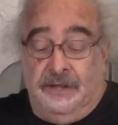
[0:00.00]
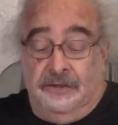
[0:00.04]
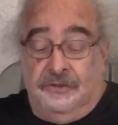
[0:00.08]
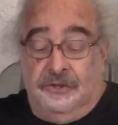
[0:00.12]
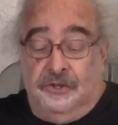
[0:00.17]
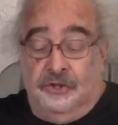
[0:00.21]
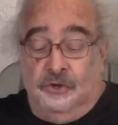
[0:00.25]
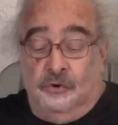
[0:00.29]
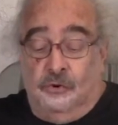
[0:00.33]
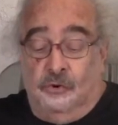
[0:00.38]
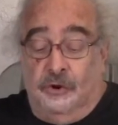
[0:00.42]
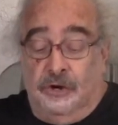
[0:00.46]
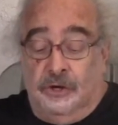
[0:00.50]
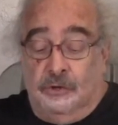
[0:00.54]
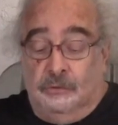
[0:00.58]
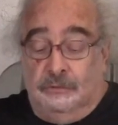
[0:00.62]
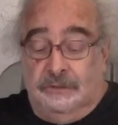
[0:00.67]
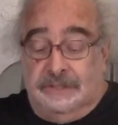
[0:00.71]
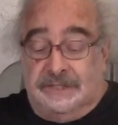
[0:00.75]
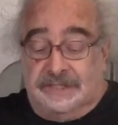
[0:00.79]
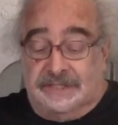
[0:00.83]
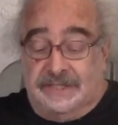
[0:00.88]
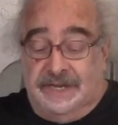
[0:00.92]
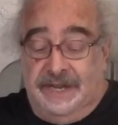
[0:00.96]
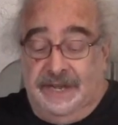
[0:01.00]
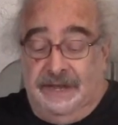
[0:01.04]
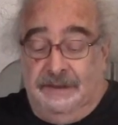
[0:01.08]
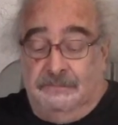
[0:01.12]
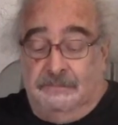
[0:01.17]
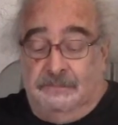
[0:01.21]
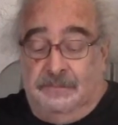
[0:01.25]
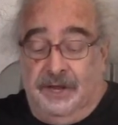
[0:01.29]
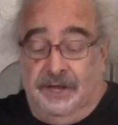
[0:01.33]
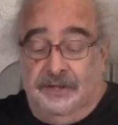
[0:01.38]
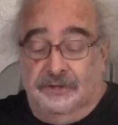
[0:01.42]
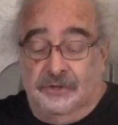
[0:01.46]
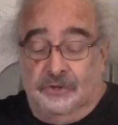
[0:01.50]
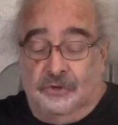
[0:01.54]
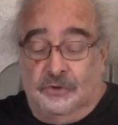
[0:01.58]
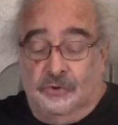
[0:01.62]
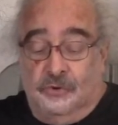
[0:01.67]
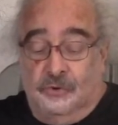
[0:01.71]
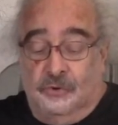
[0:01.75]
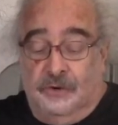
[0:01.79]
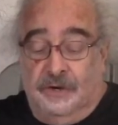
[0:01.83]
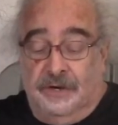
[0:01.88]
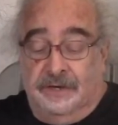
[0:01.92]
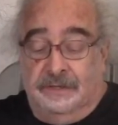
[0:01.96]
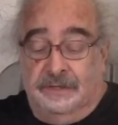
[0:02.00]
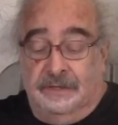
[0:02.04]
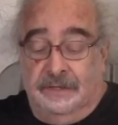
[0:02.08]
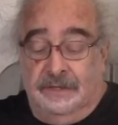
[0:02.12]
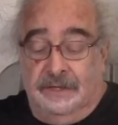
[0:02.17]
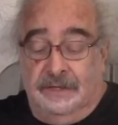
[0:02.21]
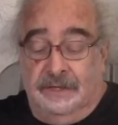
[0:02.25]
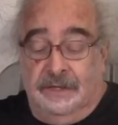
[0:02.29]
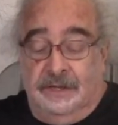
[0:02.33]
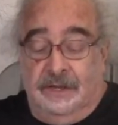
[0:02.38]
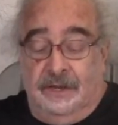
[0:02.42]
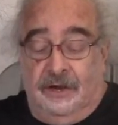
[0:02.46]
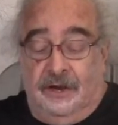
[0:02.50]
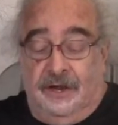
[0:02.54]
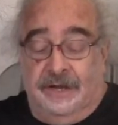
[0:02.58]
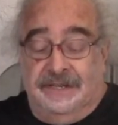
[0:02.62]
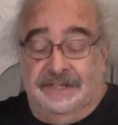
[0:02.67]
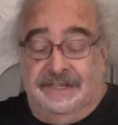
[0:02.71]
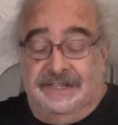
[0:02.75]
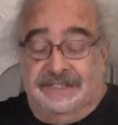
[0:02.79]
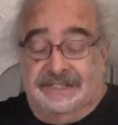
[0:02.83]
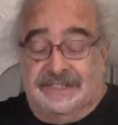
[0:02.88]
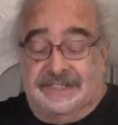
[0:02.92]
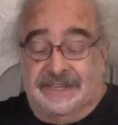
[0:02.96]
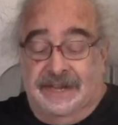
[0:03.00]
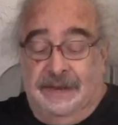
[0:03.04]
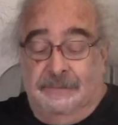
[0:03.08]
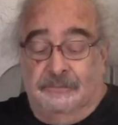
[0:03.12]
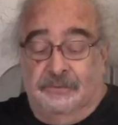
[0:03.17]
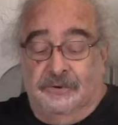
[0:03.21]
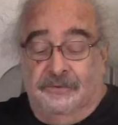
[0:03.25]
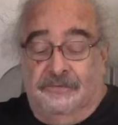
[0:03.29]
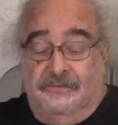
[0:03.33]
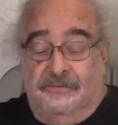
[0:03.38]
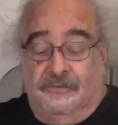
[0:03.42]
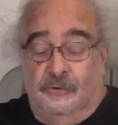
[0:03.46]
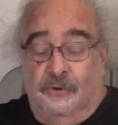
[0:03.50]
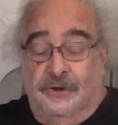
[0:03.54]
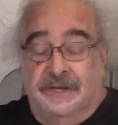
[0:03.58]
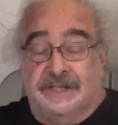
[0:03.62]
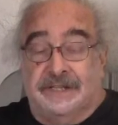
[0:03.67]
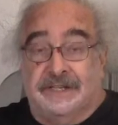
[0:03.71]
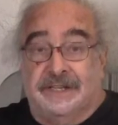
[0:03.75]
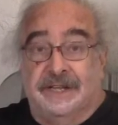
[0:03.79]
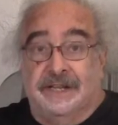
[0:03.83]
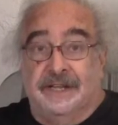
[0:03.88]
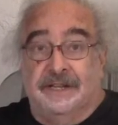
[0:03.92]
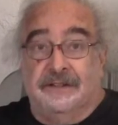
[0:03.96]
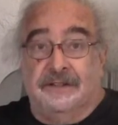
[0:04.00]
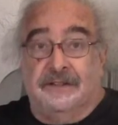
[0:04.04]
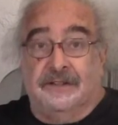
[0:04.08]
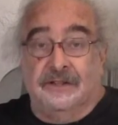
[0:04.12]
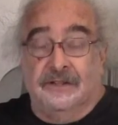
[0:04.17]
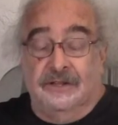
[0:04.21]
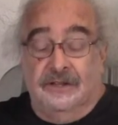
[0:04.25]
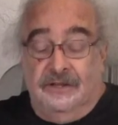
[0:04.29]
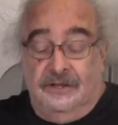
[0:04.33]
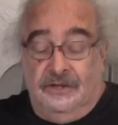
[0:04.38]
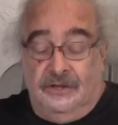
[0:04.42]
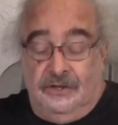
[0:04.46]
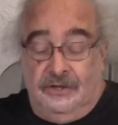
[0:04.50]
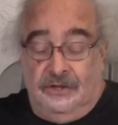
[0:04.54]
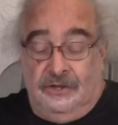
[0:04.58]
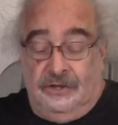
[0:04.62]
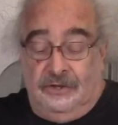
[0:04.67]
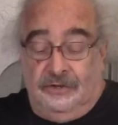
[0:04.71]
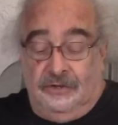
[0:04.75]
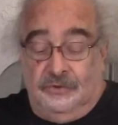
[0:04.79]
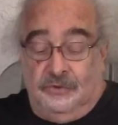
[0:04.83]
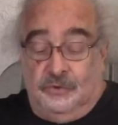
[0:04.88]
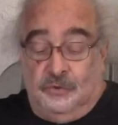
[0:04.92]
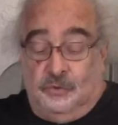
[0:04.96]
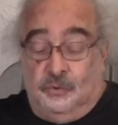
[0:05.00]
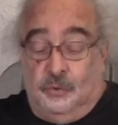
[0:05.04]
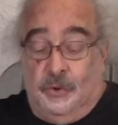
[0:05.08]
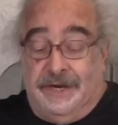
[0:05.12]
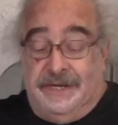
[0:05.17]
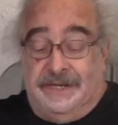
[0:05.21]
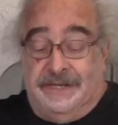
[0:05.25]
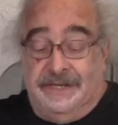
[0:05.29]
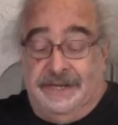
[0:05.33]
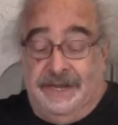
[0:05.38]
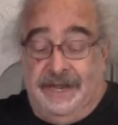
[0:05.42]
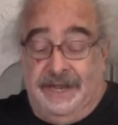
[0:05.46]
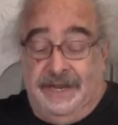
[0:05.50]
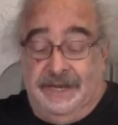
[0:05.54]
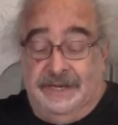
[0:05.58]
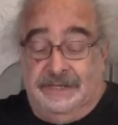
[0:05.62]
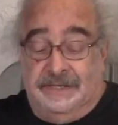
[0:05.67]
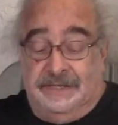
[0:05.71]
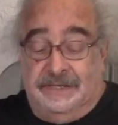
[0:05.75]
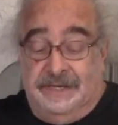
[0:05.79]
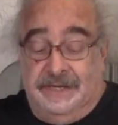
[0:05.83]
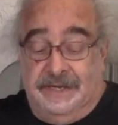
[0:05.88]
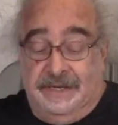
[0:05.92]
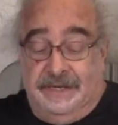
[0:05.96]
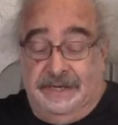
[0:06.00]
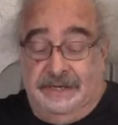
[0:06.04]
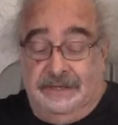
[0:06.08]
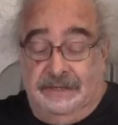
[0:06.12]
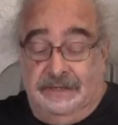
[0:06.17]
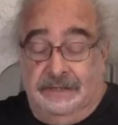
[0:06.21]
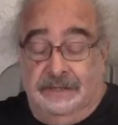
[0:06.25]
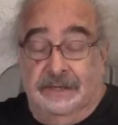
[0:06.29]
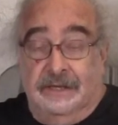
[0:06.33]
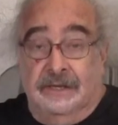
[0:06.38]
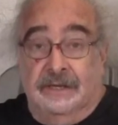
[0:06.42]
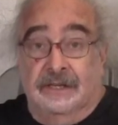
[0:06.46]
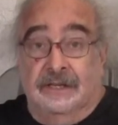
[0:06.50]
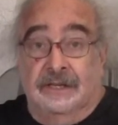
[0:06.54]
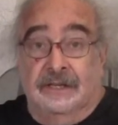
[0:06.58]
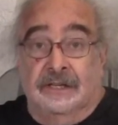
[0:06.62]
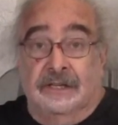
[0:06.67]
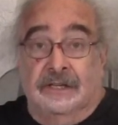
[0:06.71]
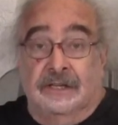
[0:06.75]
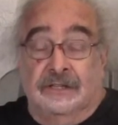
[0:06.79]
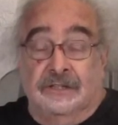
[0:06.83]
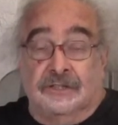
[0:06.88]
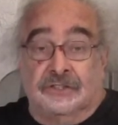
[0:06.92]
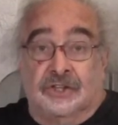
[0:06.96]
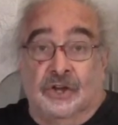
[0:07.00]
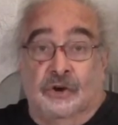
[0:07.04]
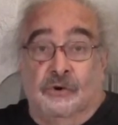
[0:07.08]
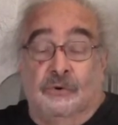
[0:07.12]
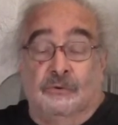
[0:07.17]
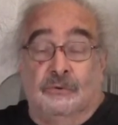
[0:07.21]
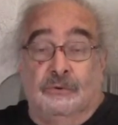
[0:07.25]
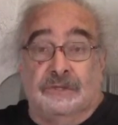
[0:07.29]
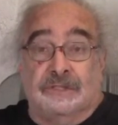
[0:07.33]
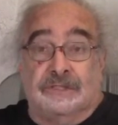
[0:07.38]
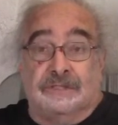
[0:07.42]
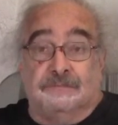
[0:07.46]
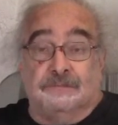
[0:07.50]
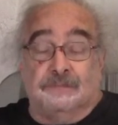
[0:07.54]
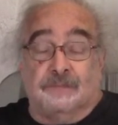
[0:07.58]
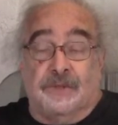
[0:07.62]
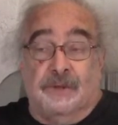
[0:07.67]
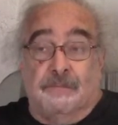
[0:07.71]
The order was stamped by the court on December 14, 2018. So it was